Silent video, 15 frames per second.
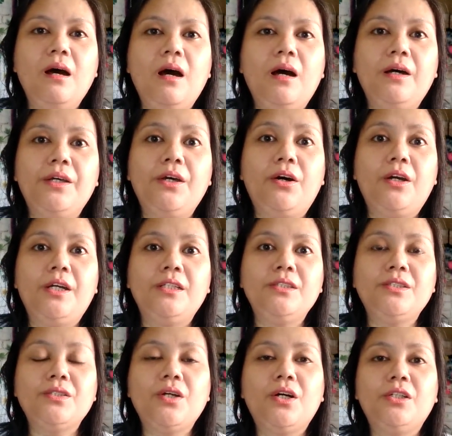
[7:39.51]

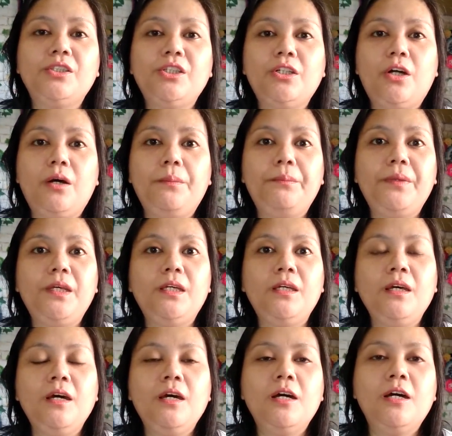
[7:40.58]
yarns on Shopee